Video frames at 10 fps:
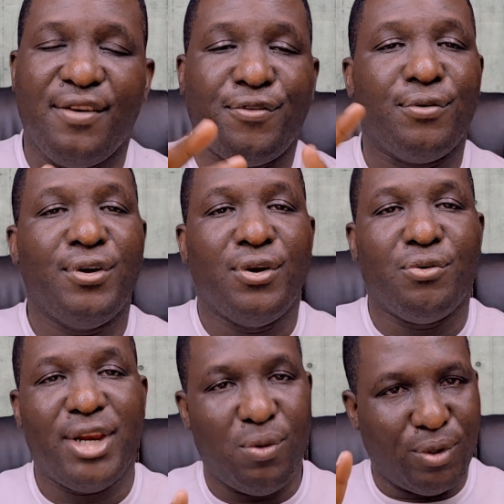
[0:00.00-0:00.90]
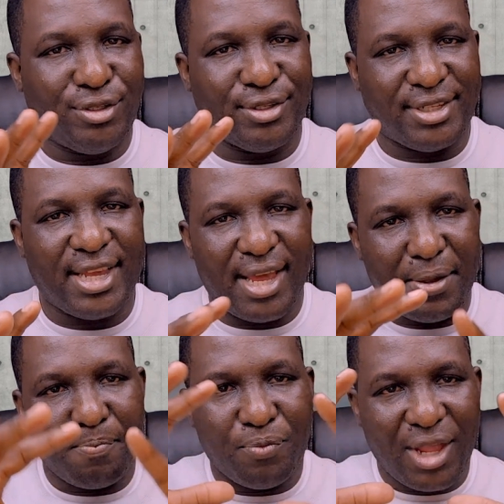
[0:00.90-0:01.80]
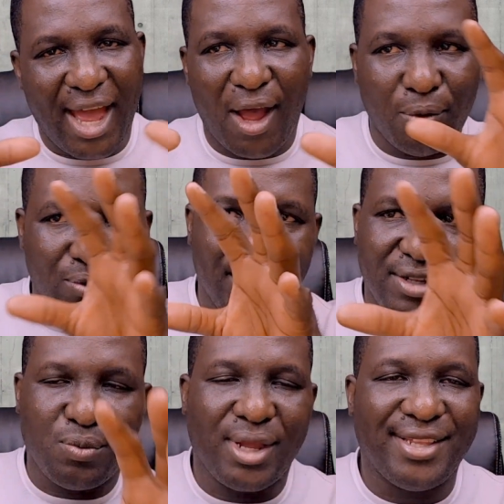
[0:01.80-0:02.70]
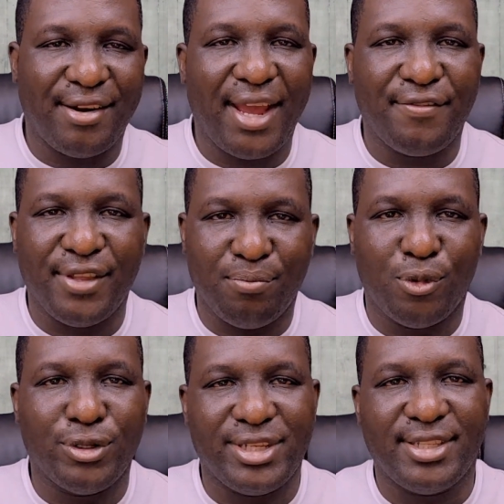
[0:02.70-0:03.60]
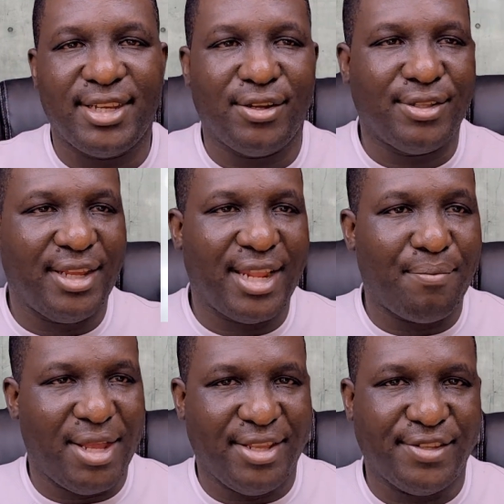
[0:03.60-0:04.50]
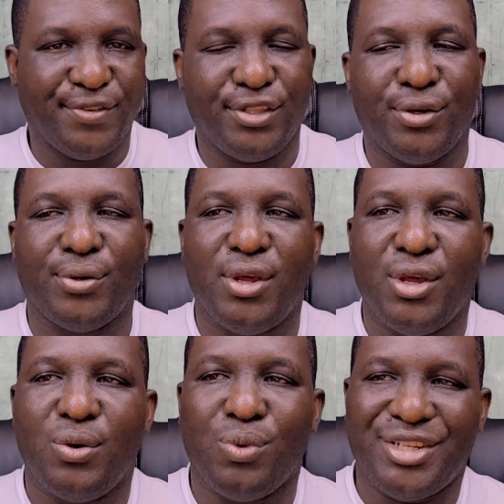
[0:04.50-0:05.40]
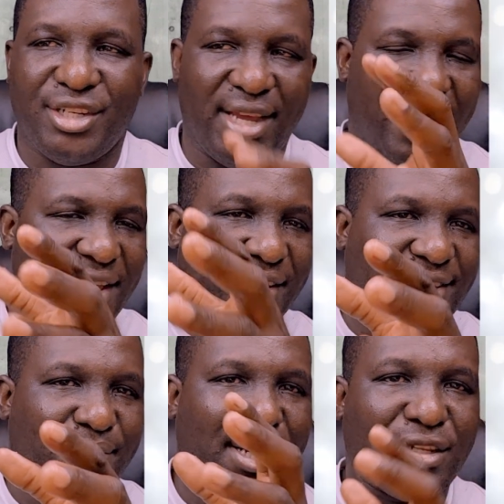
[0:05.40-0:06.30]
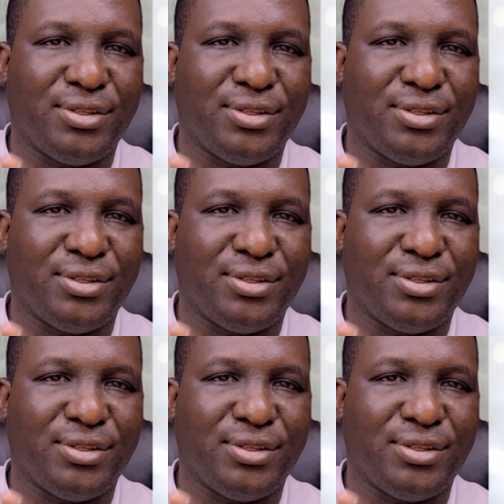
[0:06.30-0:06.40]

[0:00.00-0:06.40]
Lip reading: If you really want to see how this were derived in more detail, then I made this video, which again is similar